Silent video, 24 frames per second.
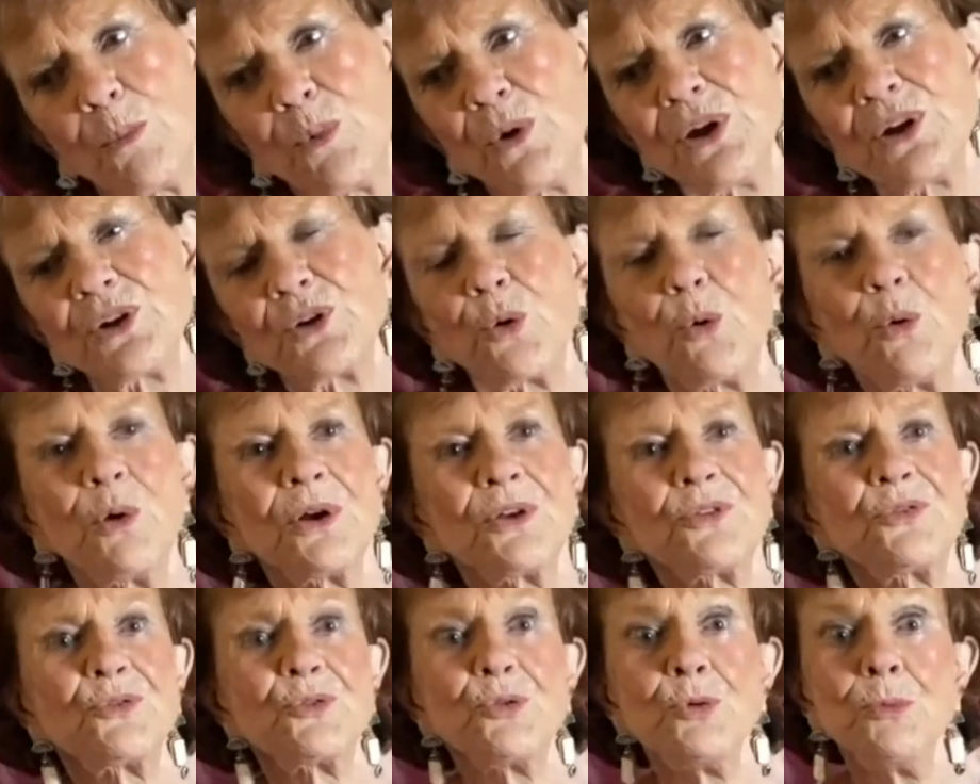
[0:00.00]
"We're
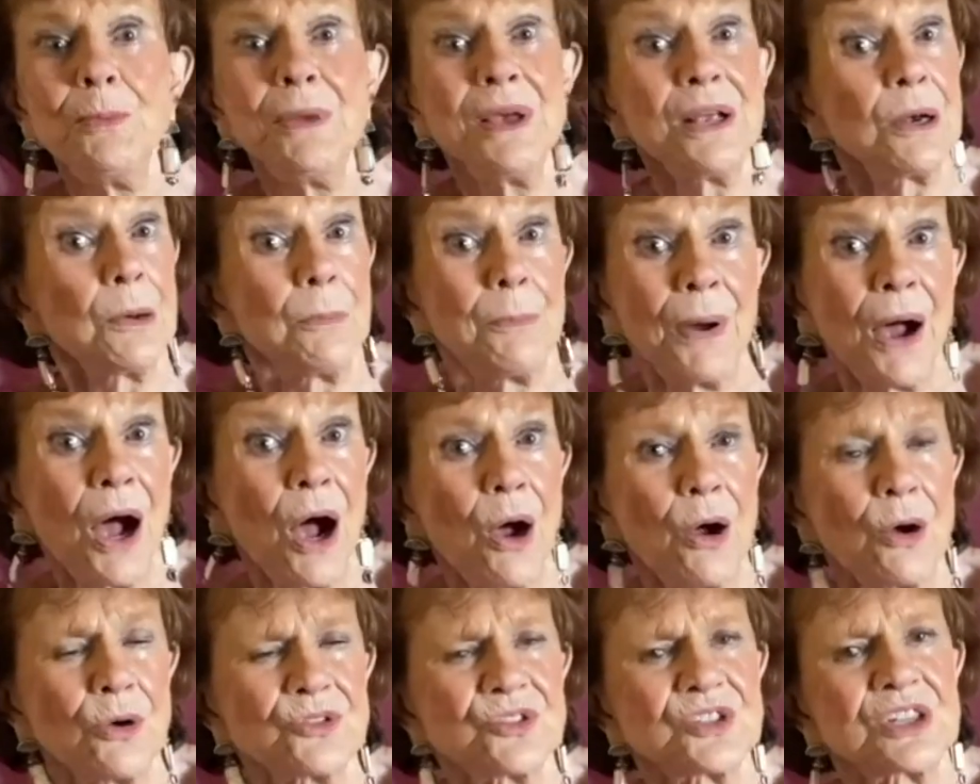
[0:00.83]
going through
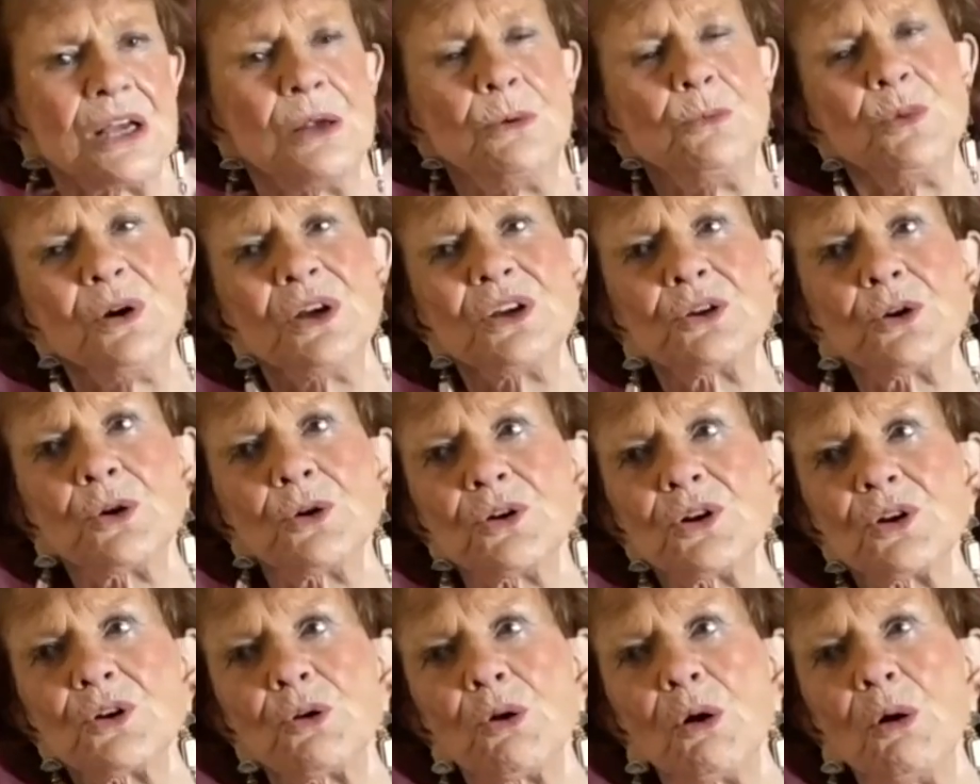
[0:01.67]
menopause and we're
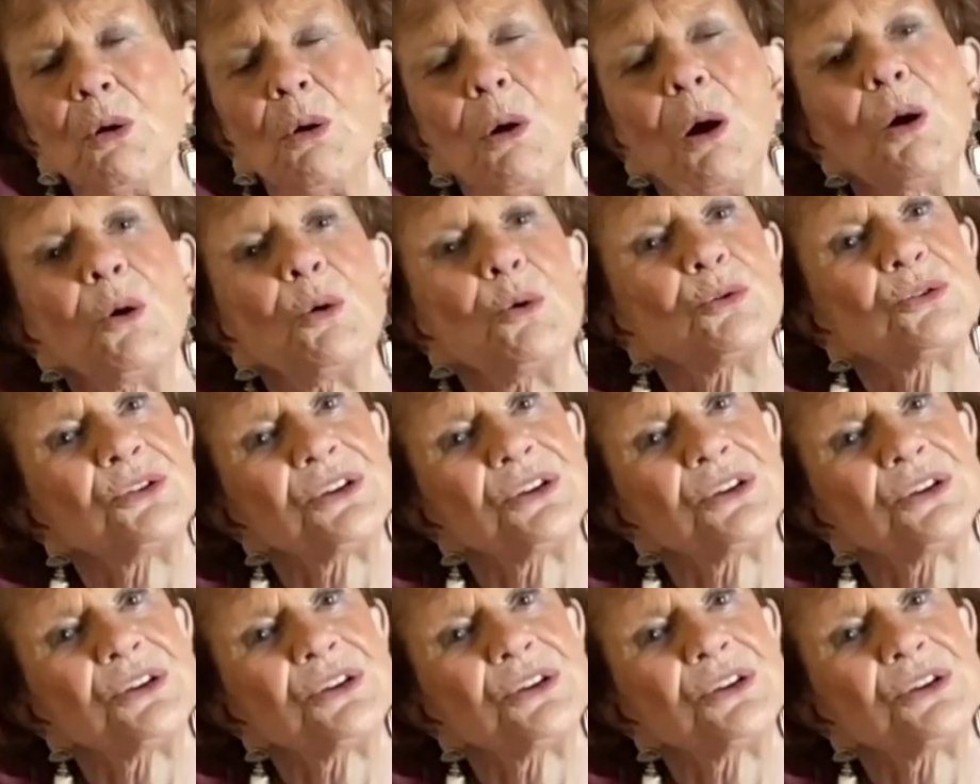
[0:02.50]
gonna grow old